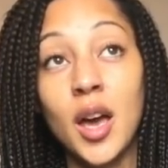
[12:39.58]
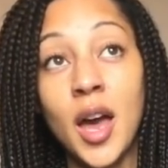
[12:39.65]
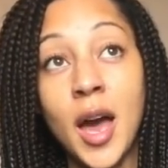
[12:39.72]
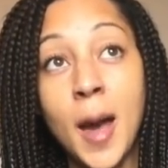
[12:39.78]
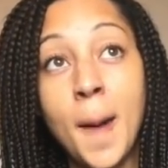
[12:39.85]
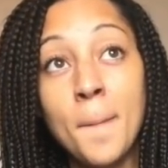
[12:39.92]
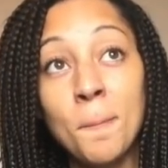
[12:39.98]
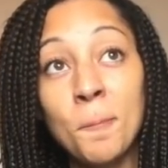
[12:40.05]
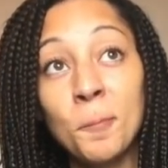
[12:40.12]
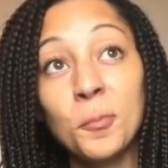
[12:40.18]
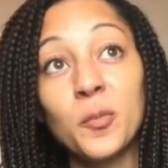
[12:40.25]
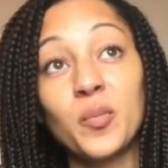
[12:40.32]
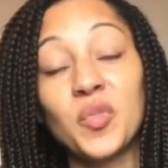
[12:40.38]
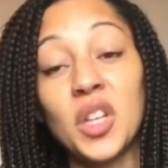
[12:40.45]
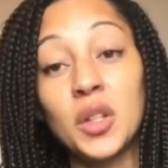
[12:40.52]

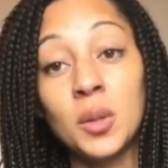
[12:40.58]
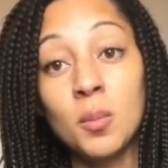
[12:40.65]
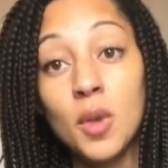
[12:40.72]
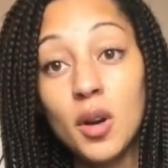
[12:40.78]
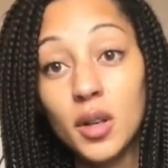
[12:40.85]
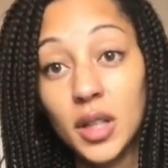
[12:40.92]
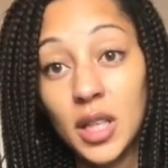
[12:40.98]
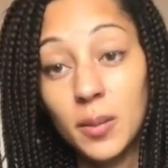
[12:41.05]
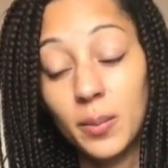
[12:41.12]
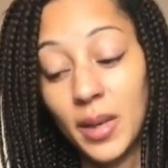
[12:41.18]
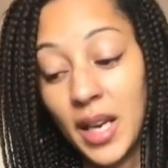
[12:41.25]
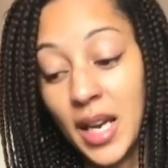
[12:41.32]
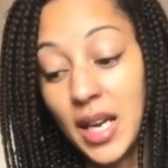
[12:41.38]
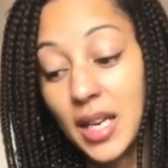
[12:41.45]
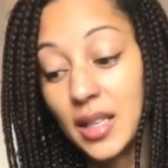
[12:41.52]
um, the
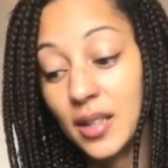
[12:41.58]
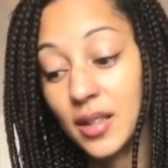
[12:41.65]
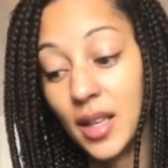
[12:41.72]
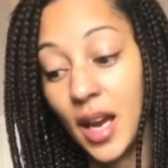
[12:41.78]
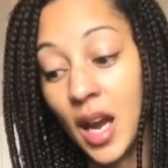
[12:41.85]
marketplace